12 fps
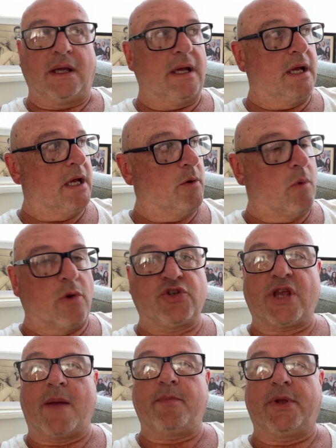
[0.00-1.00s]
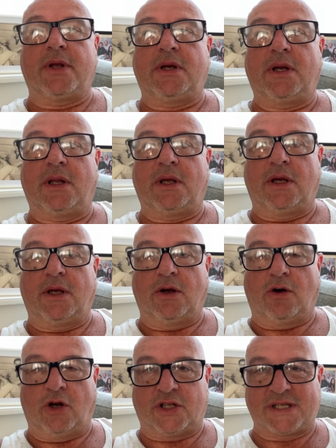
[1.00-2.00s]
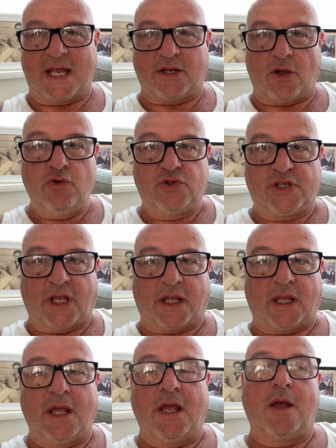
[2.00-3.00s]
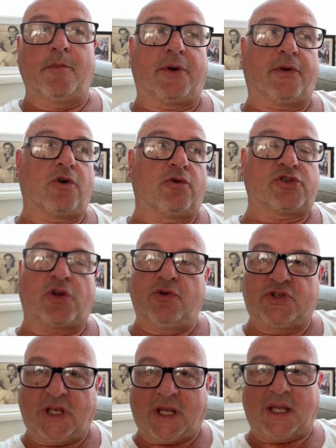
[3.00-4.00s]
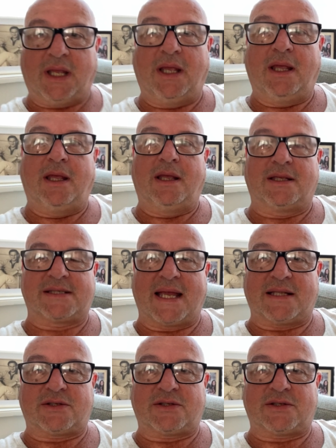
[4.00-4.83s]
world champion Alexander Usyk. But of course, Usyk has had